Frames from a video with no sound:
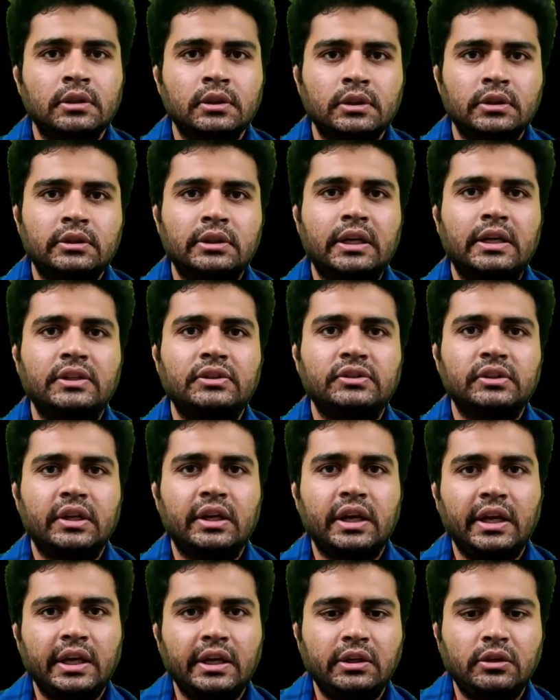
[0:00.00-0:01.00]
That is the
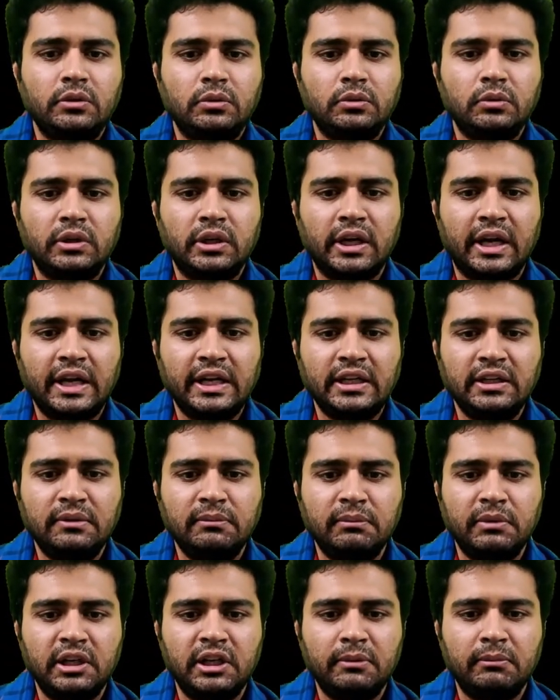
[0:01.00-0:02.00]
8 to 9
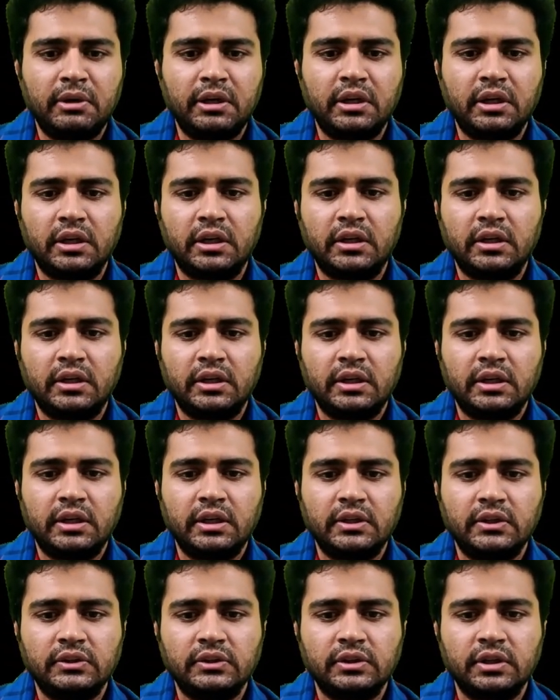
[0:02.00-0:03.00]
millimeter. It
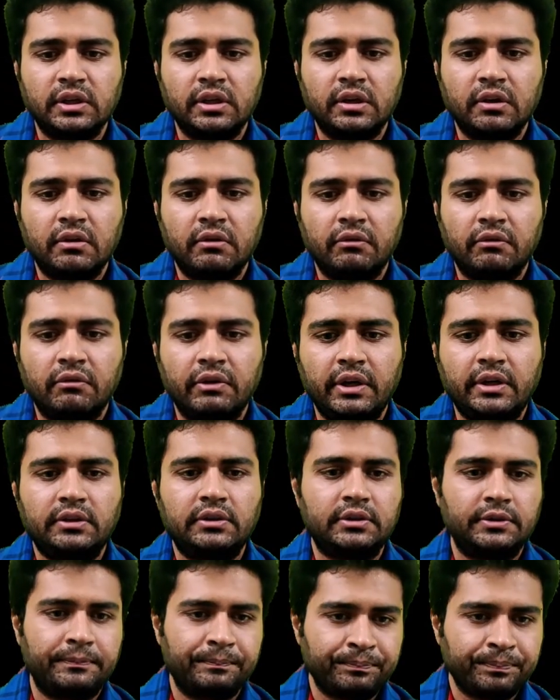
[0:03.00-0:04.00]
is width.
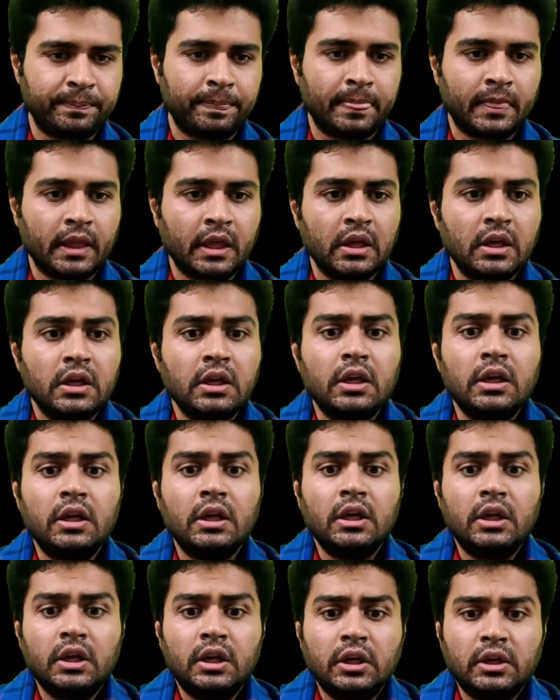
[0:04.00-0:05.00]

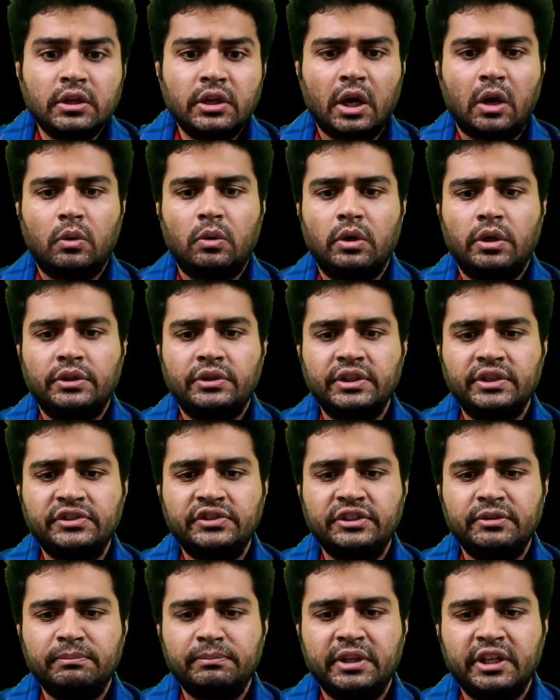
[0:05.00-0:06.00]
Now, this
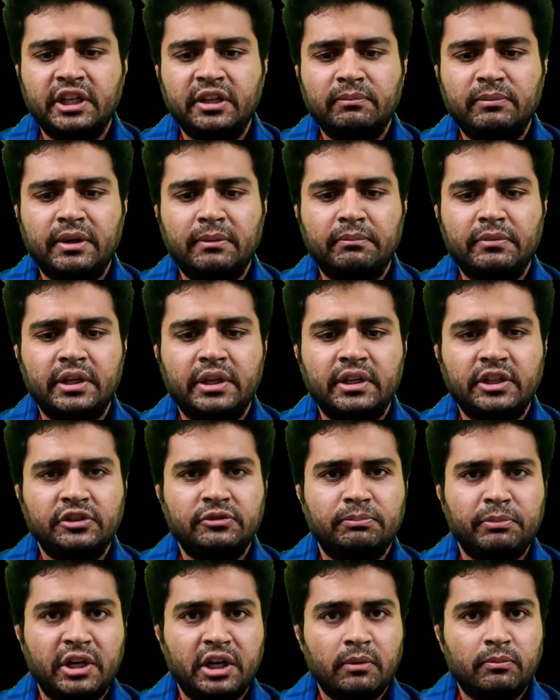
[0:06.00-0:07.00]
tympanic membrane is
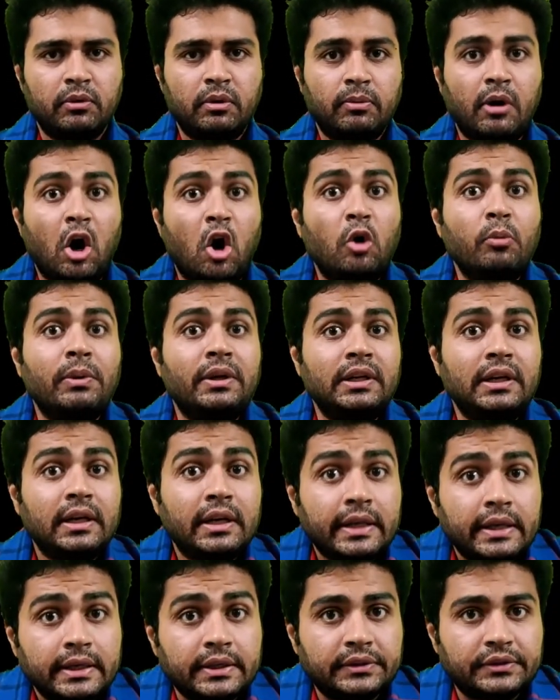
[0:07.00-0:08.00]
made up of how many
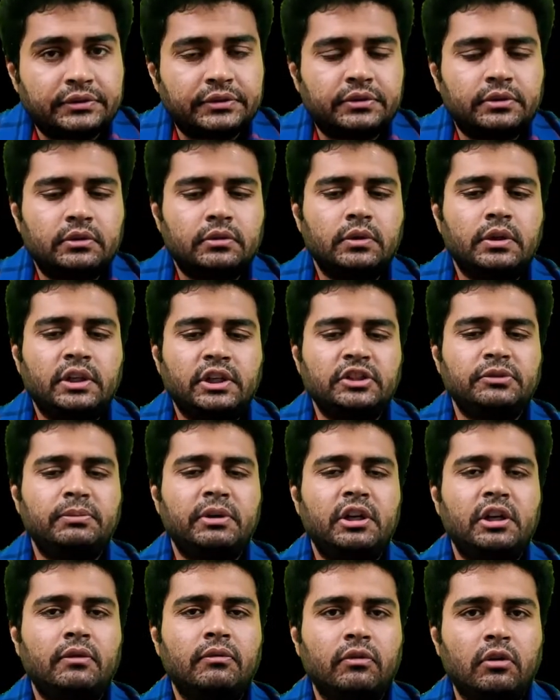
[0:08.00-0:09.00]
layers? It is made
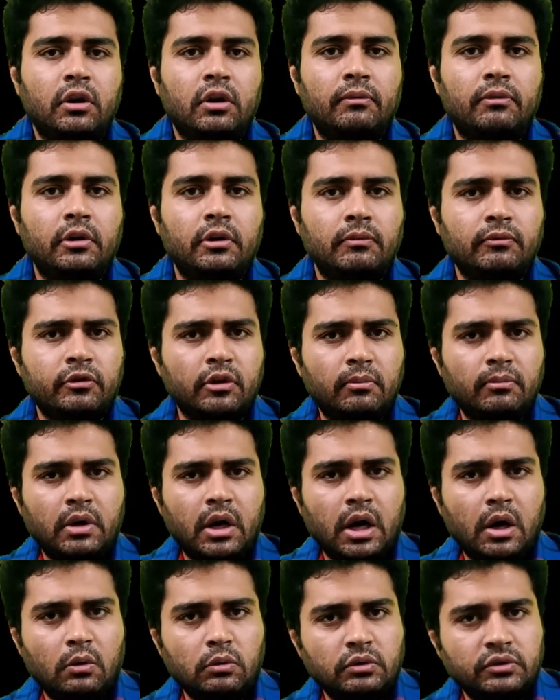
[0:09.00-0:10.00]
up of, from
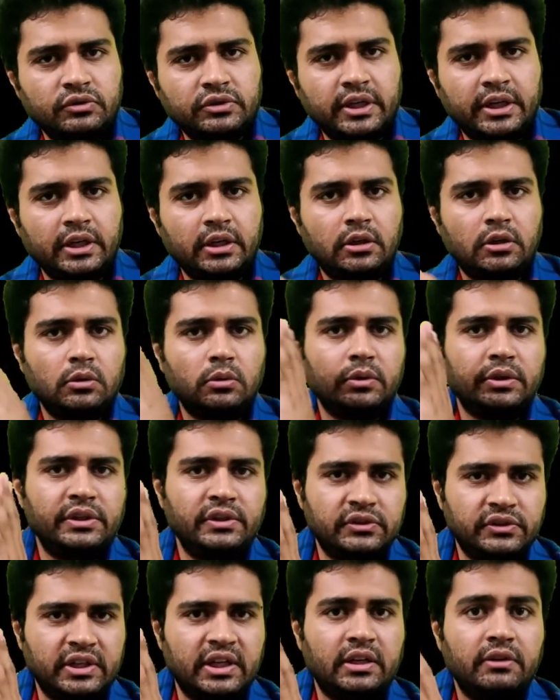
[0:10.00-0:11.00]
outside to
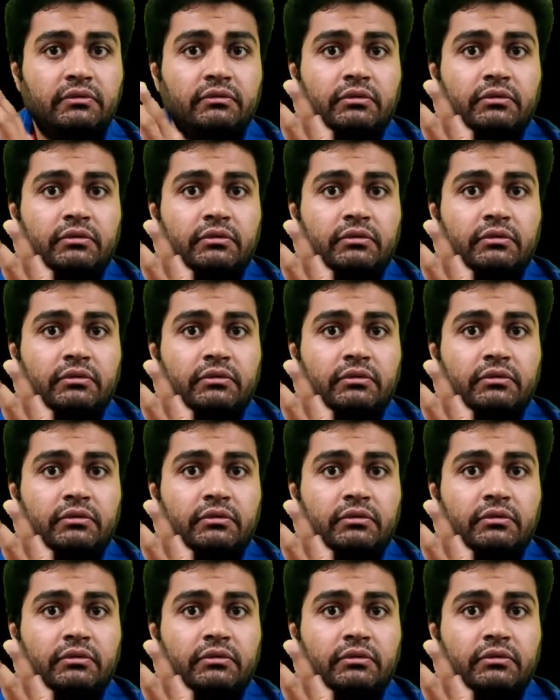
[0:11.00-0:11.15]
inside, if we